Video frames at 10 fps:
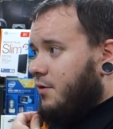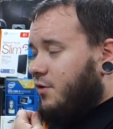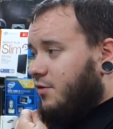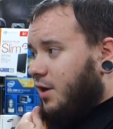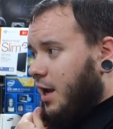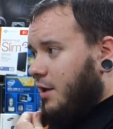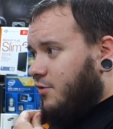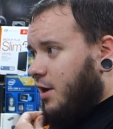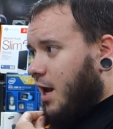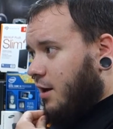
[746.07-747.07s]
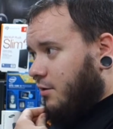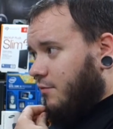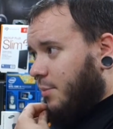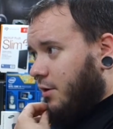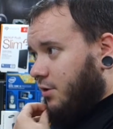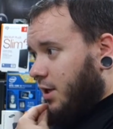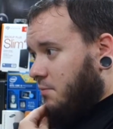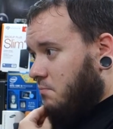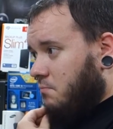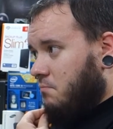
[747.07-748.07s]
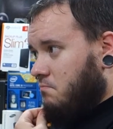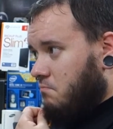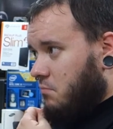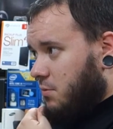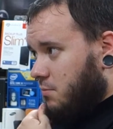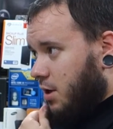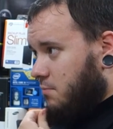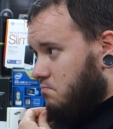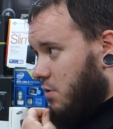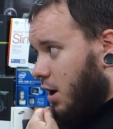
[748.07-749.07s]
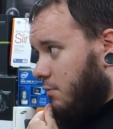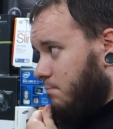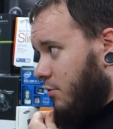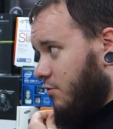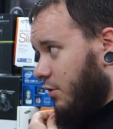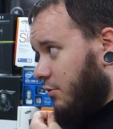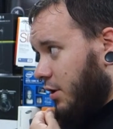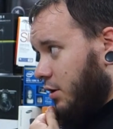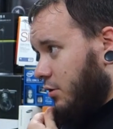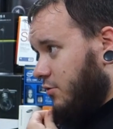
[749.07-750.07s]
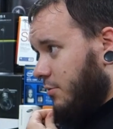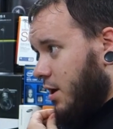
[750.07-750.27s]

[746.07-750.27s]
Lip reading: This is the S8 Active apparently, and I personally don't think it looks too